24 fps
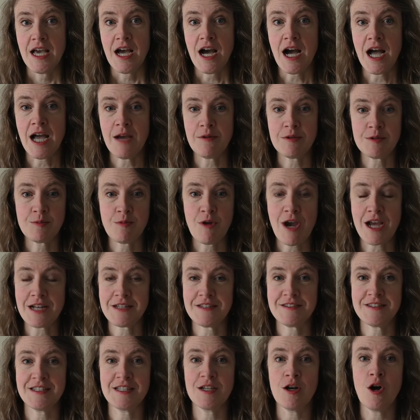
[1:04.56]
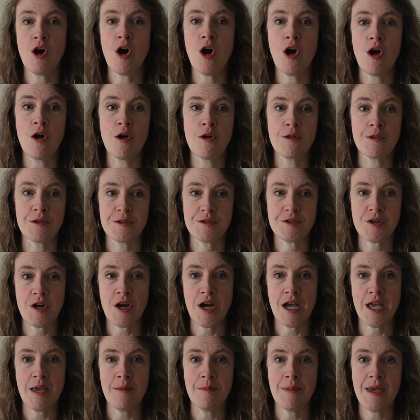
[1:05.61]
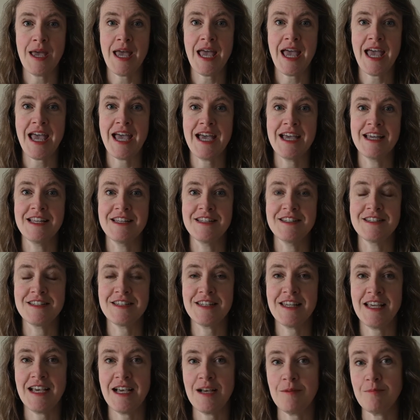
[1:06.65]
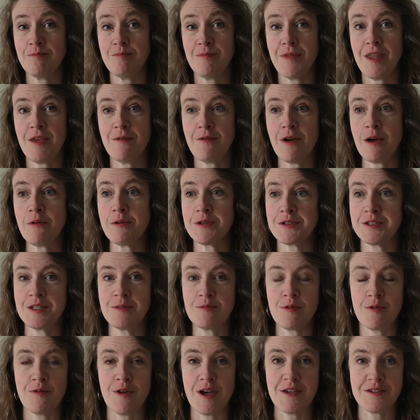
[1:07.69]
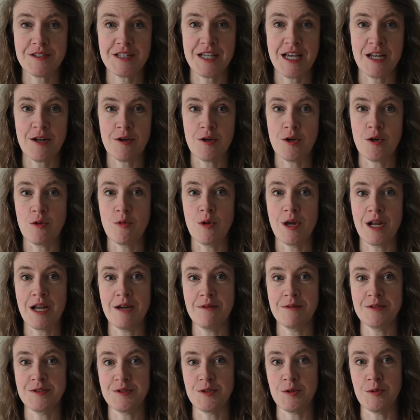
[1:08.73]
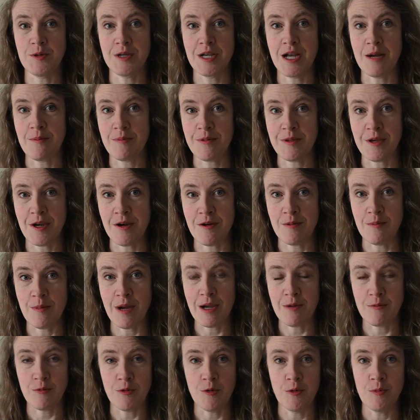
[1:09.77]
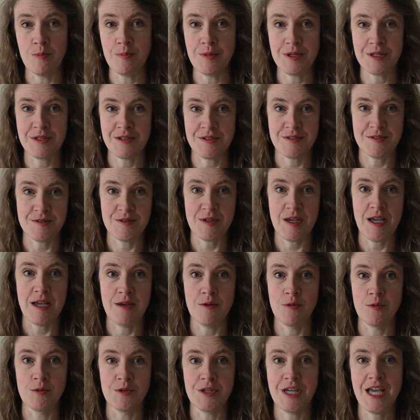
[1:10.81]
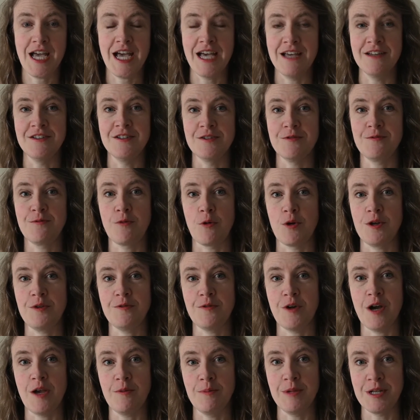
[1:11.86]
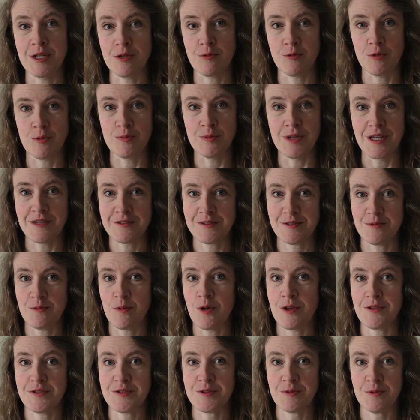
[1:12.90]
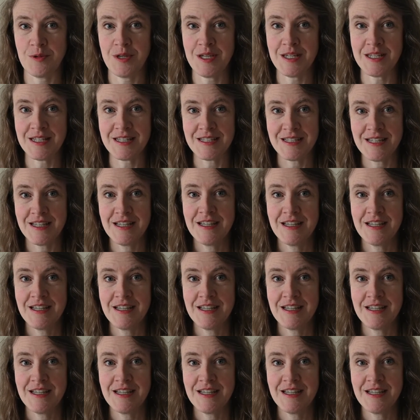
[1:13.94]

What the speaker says: I was practicing all the time, and if I wasn't improvising, I don't know what I was doing up there in my room because I only had 45-minute group lesson once a week.